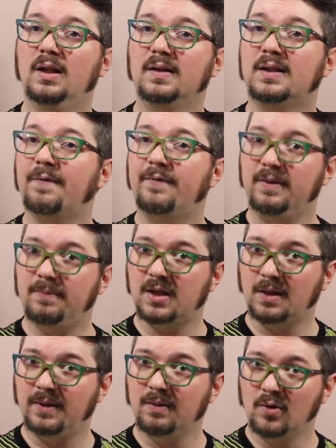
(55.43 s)
Definitely
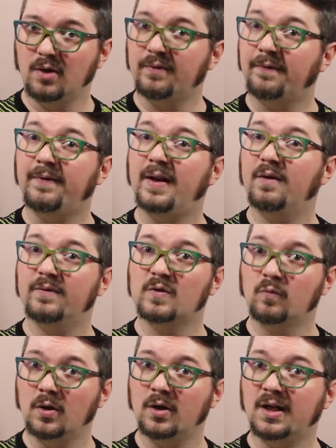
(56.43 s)
becoming more of a fan of his
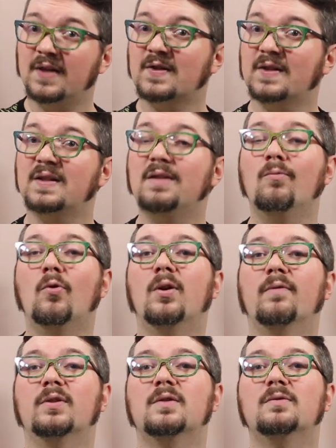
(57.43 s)
work as I see more
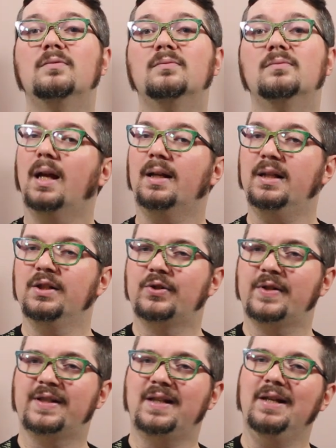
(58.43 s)
of it. An
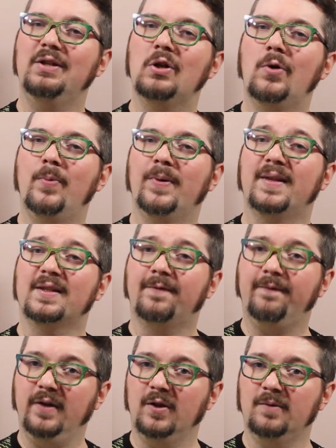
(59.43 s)
interesting note with this
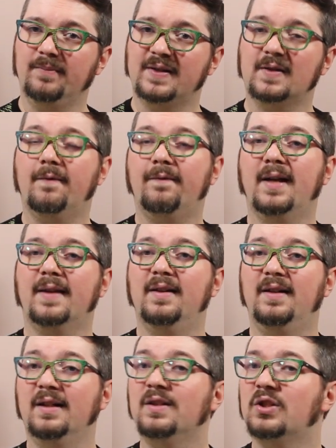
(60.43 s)
film is the fact
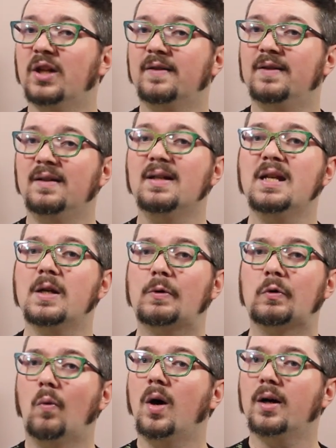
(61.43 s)
that it injected
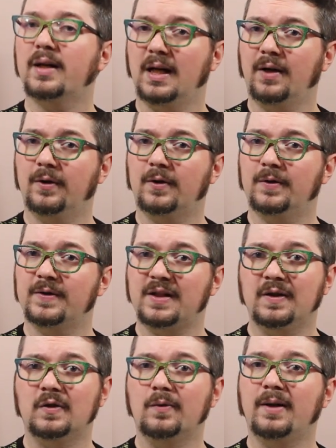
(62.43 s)
neo-noir characters
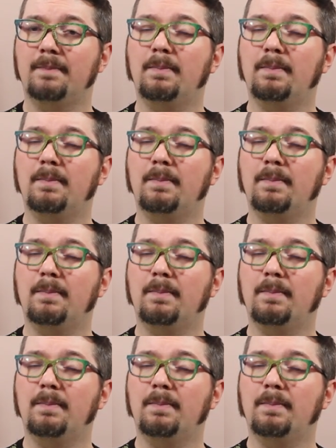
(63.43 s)
into a